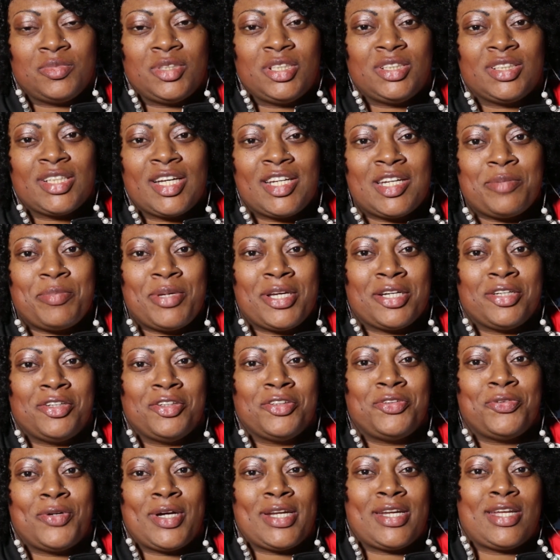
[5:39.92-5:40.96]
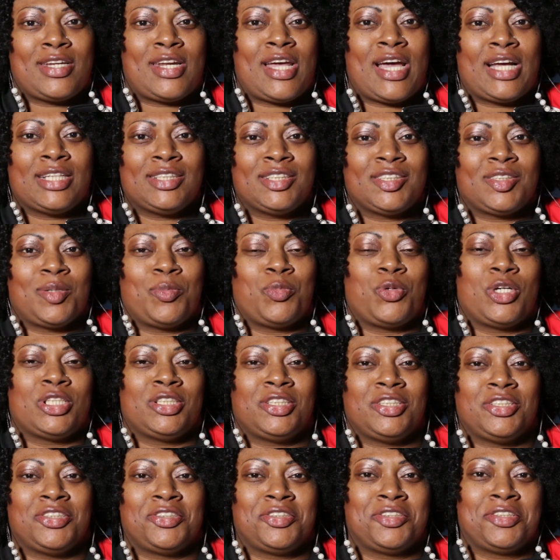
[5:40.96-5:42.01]
He's going to be a good one and a handsome one
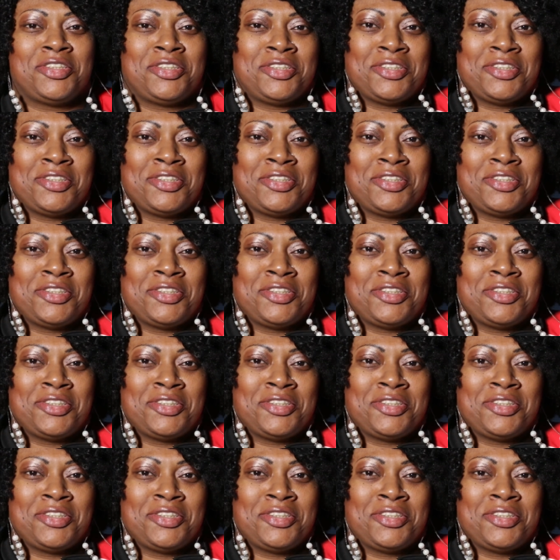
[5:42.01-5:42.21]
too.